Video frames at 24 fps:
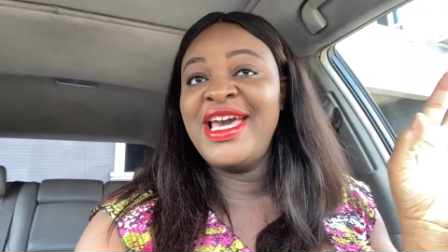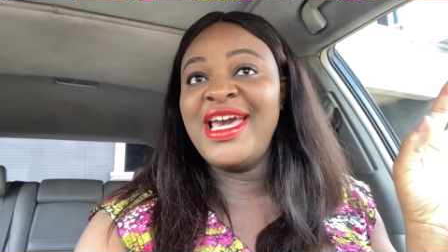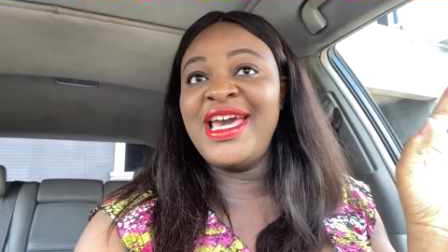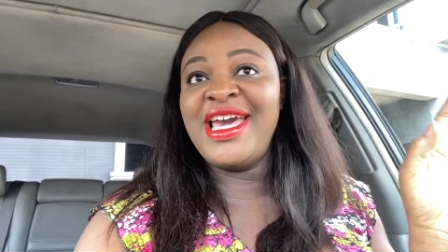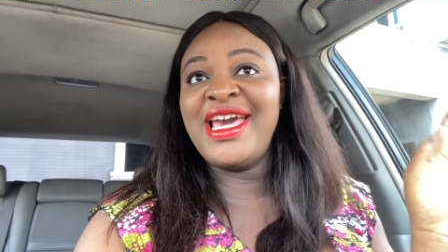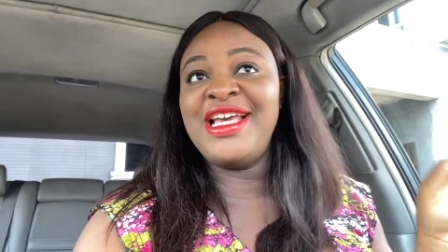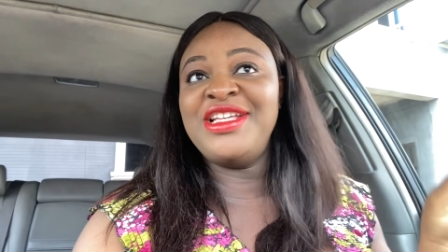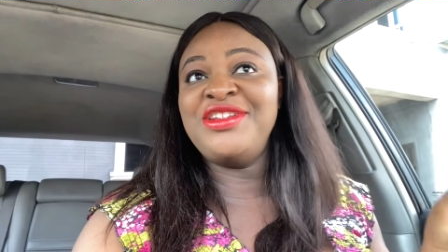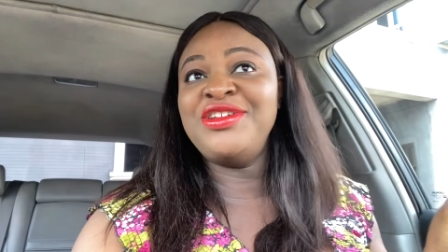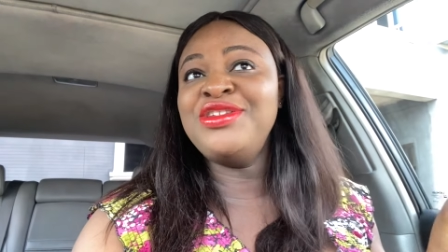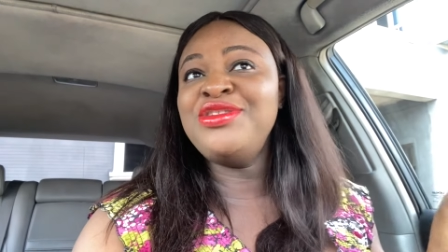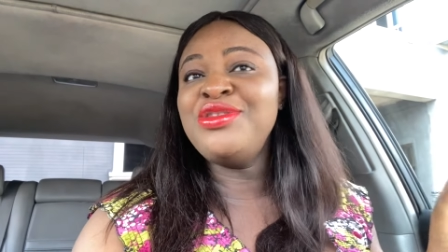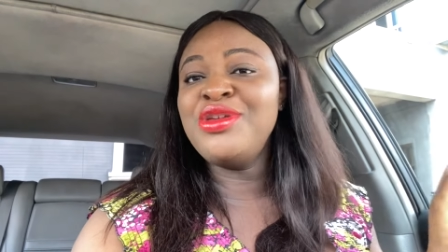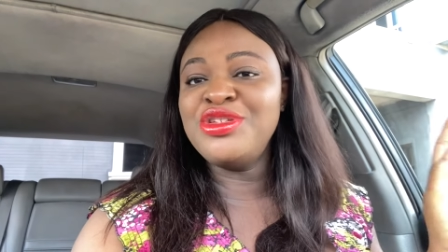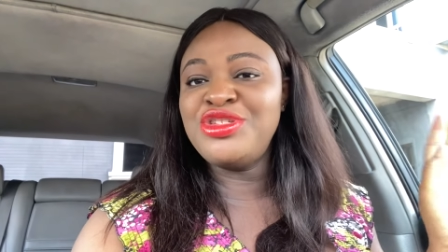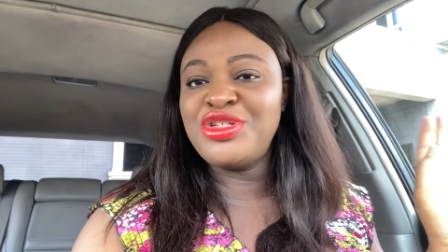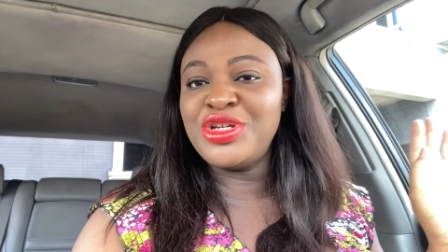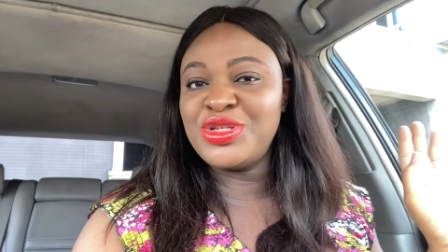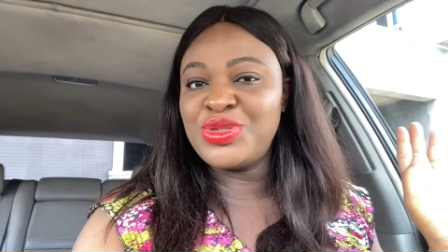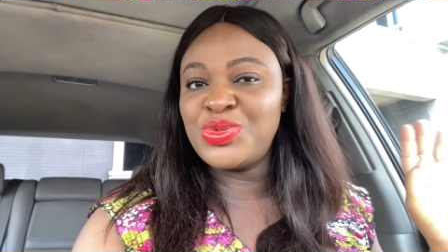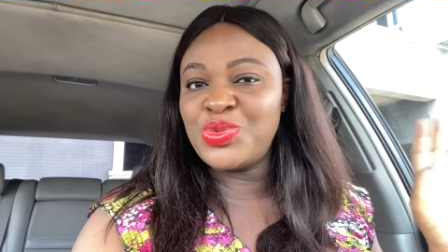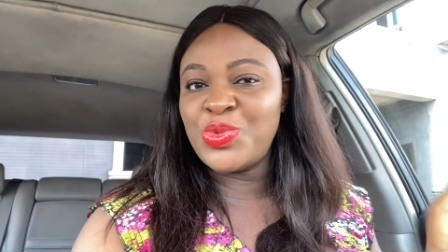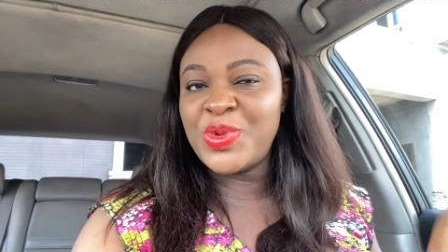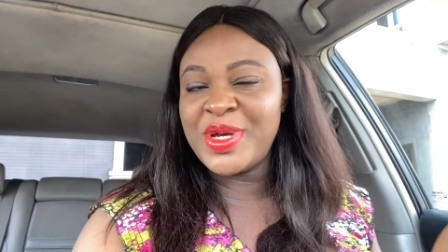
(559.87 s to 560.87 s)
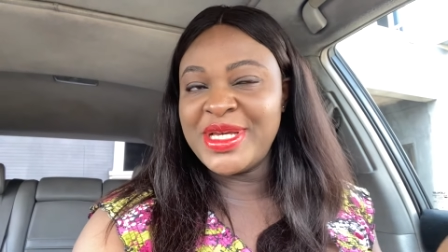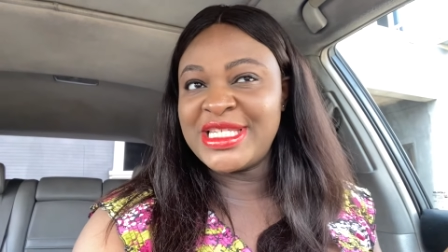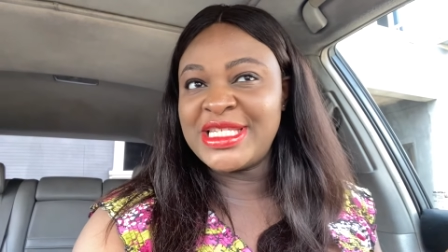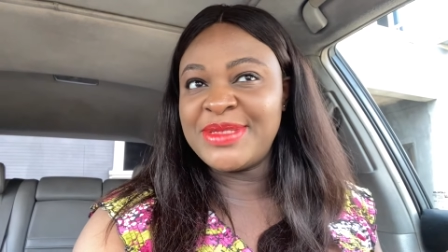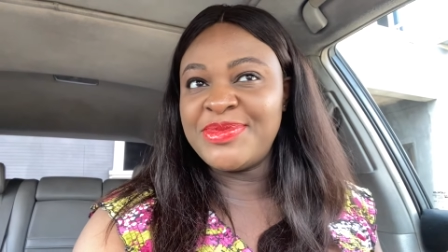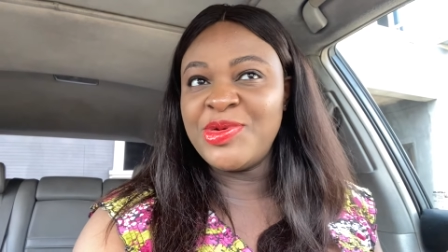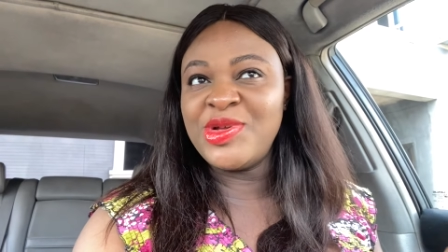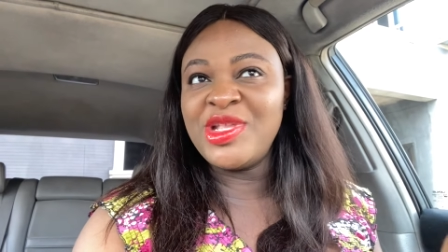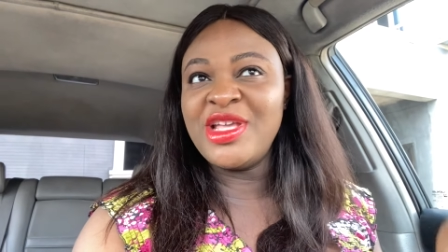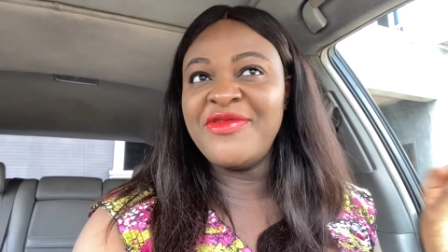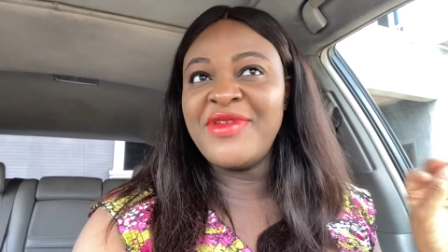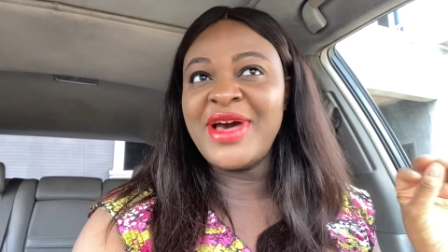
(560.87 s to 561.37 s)
and not just waist
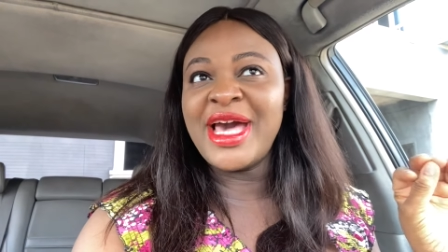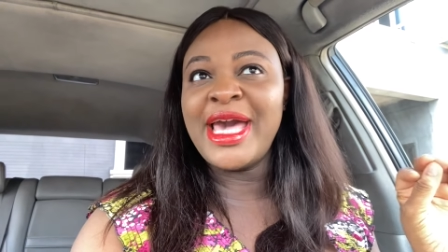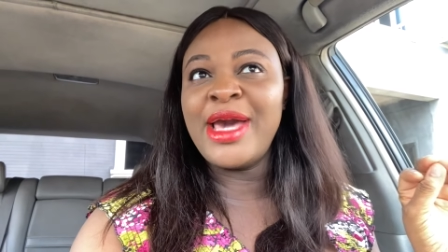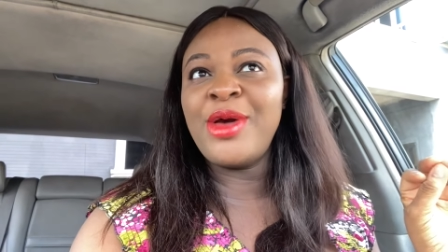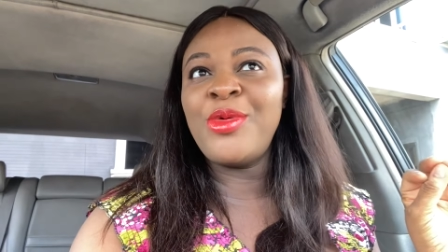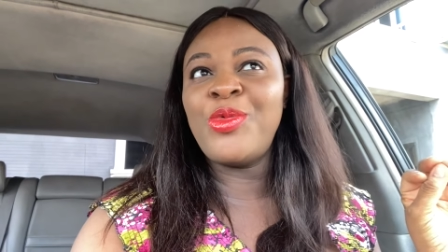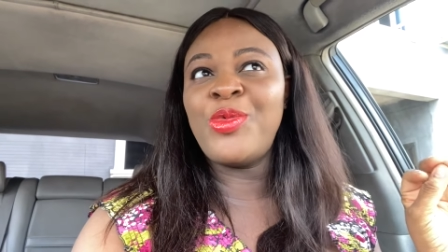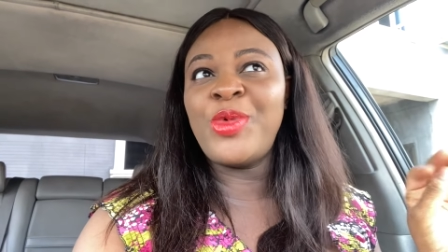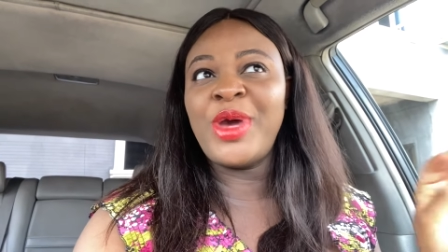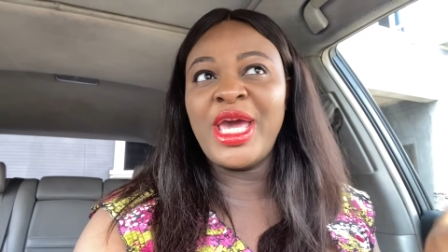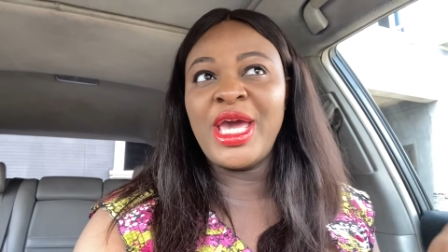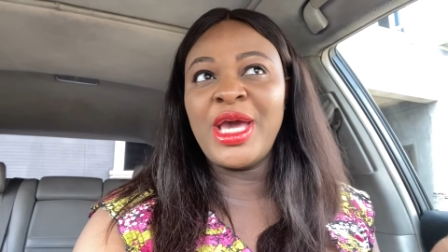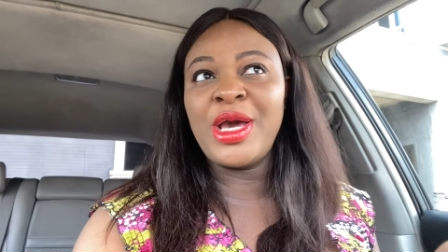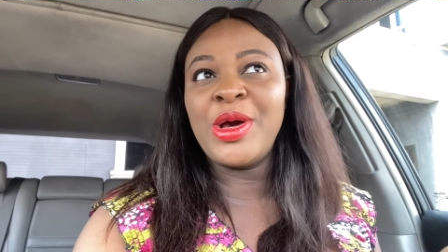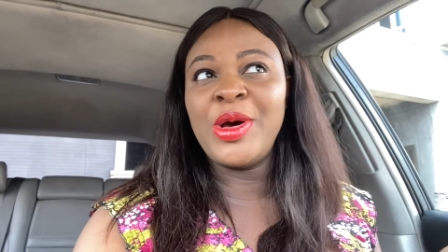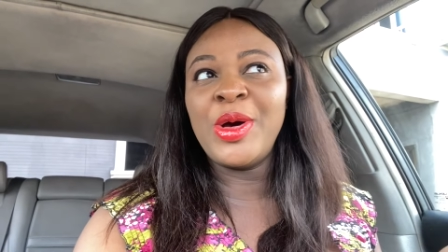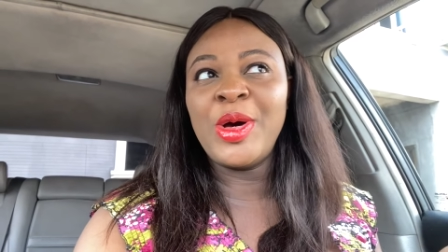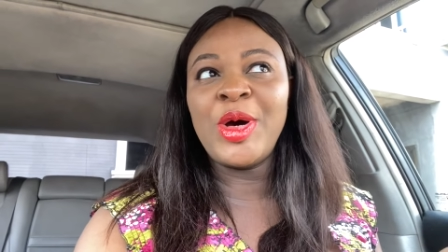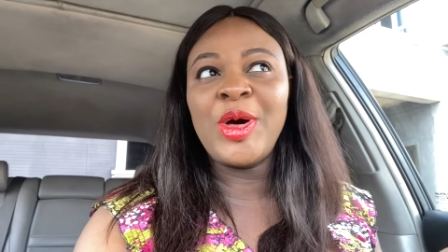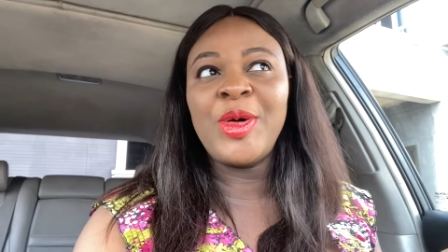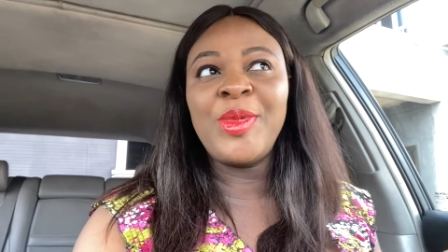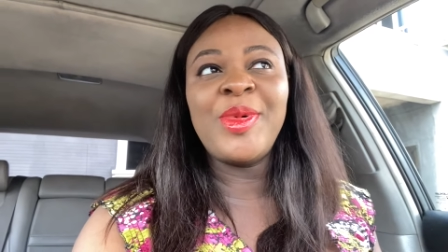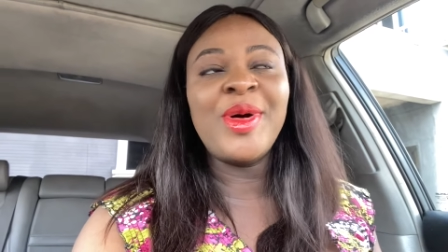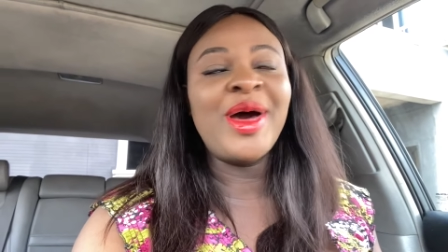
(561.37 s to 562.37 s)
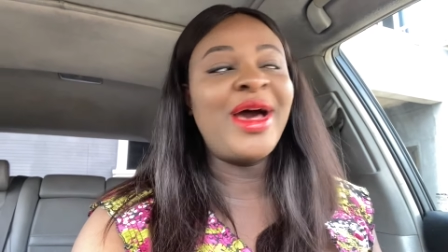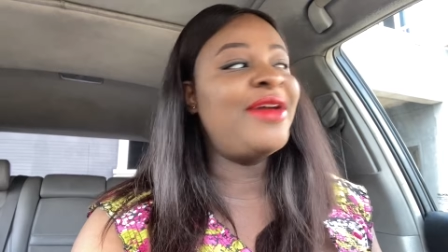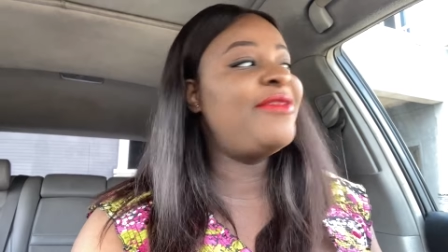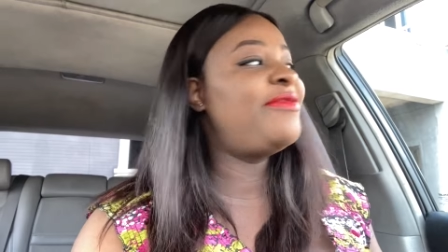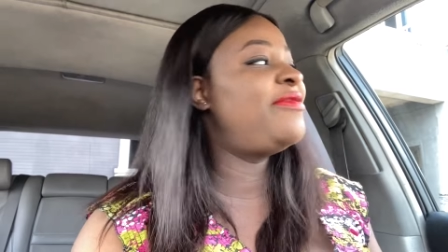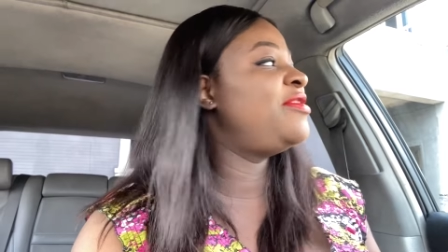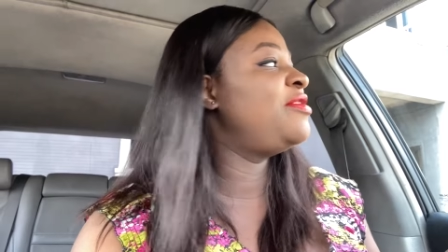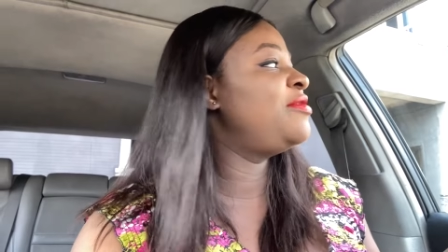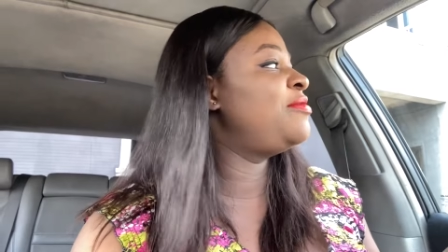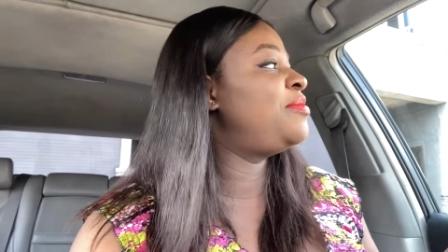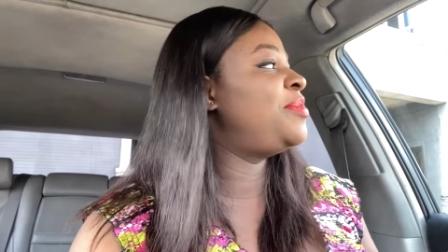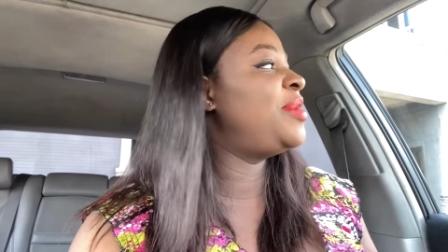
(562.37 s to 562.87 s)
whenever i wake up i
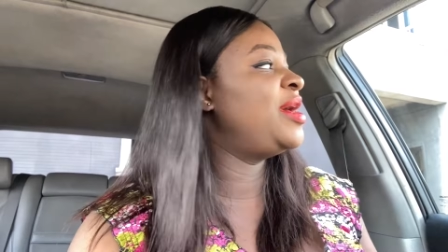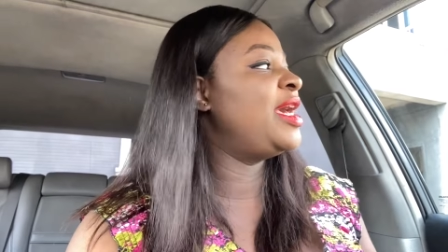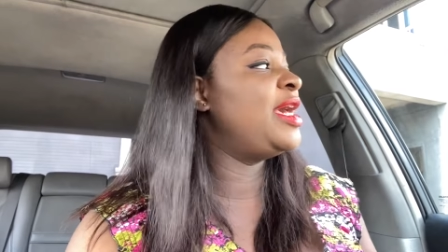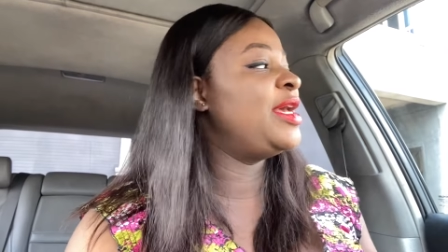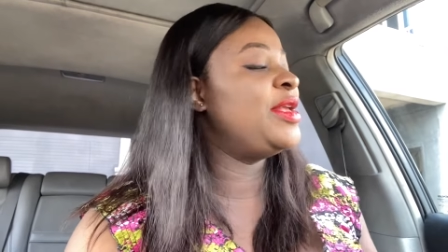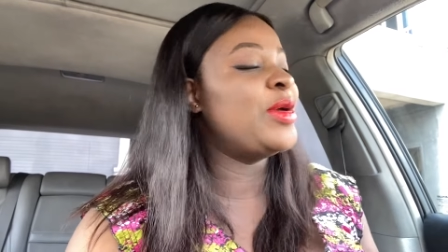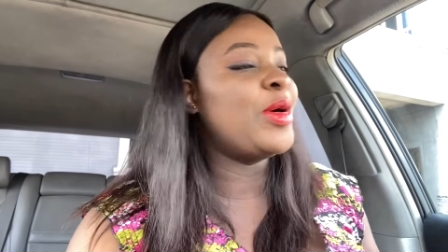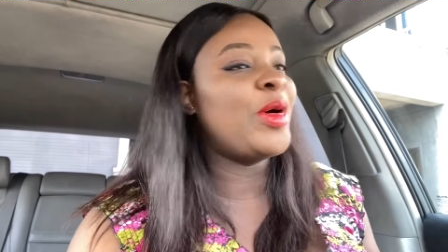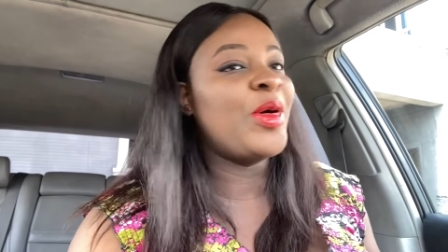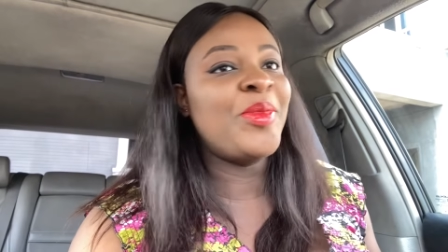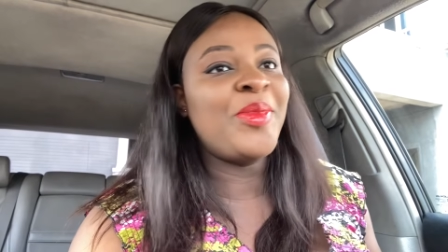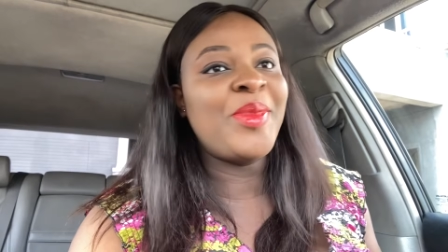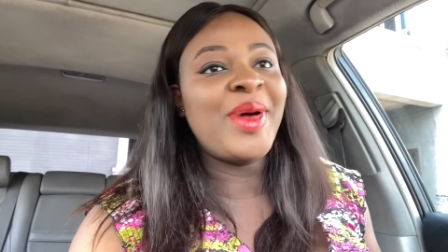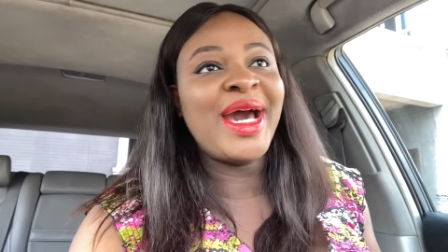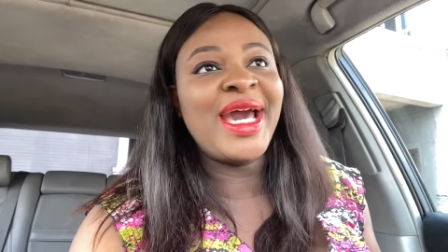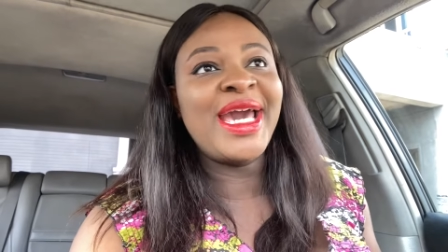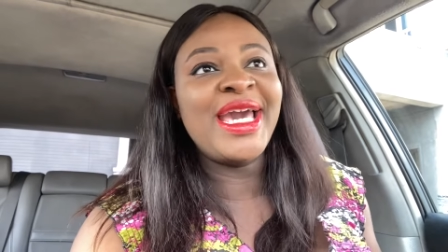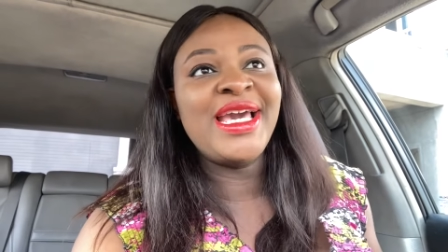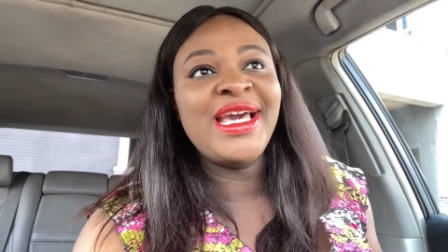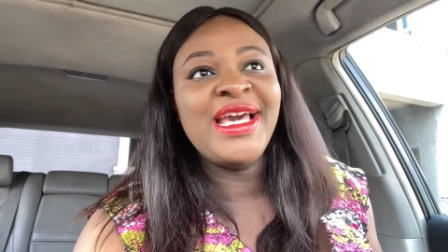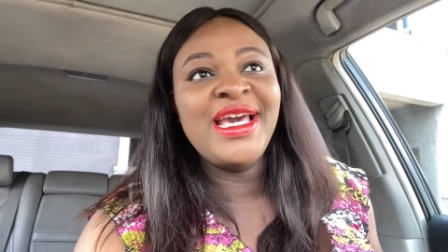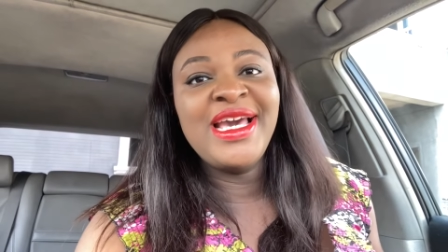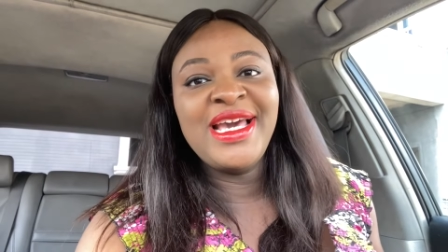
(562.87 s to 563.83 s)
feel pain on my